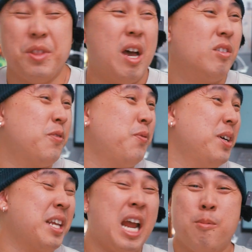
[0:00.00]
that was a
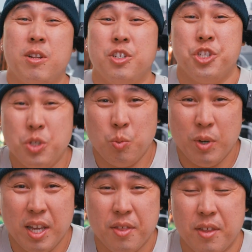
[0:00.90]
fun camera to shoot
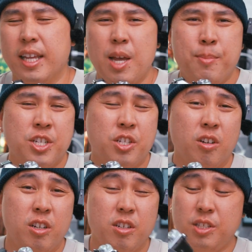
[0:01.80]
with. Like I mentioned
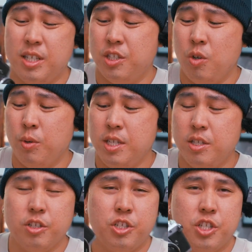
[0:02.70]
earlier, it's so easy
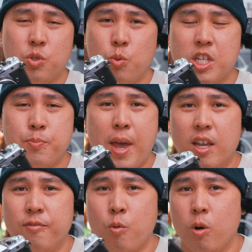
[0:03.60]
to just switch back
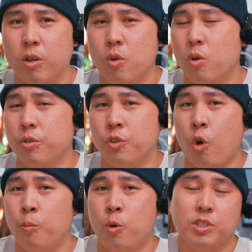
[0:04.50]
and forth, go to
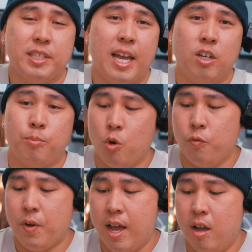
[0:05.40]
normal standard
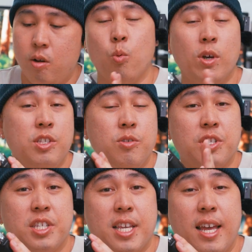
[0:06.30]
profile. Once you
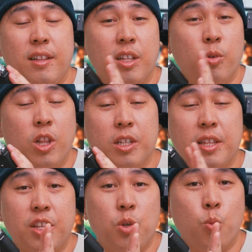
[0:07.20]
set the look that you